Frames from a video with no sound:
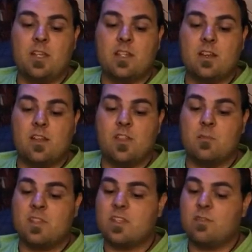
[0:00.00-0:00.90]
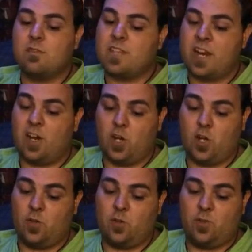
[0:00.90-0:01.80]
it's called The Mystical
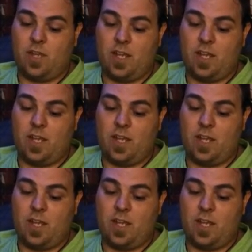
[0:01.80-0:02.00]
Tarot,